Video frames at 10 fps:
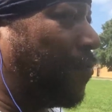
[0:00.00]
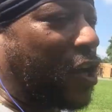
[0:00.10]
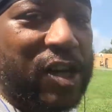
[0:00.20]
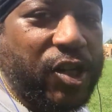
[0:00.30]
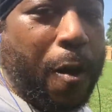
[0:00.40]

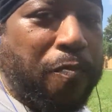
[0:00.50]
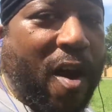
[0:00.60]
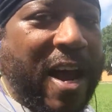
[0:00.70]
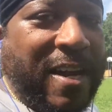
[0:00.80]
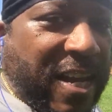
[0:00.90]
because your
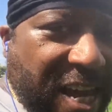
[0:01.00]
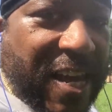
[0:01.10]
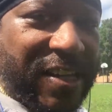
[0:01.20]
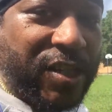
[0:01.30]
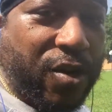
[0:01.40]
brain
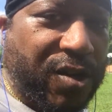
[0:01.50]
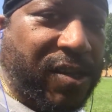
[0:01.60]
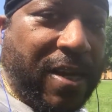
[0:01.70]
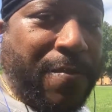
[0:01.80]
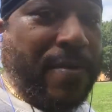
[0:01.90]
is your
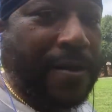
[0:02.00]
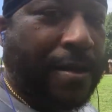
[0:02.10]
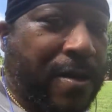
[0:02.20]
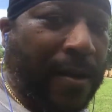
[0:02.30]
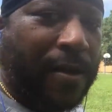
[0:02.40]
semen.
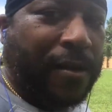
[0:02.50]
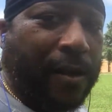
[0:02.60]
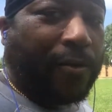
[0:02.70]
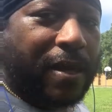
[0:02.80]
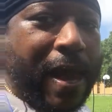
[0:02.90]

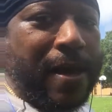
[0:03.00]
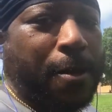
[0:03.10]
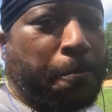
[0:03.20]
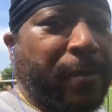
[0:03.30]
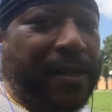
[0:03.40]
Okay,
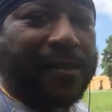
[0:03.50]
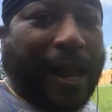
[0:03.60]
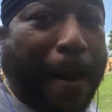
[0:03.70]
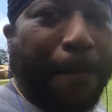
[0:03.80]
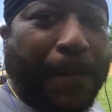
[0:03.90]

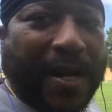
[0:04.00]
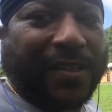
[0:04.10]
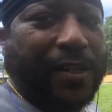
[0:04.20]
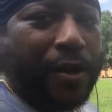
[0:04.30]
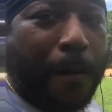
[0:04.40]
stop
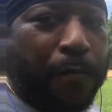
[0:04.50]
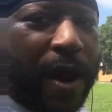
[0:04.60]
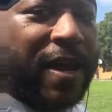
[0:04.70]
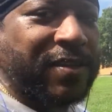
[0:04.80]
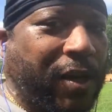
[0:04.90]
busting your
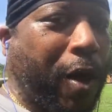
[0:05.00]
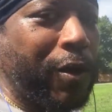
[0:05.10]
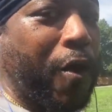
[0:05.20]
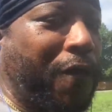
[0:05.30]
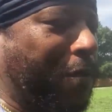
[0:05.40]
brains
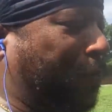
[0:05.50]
all over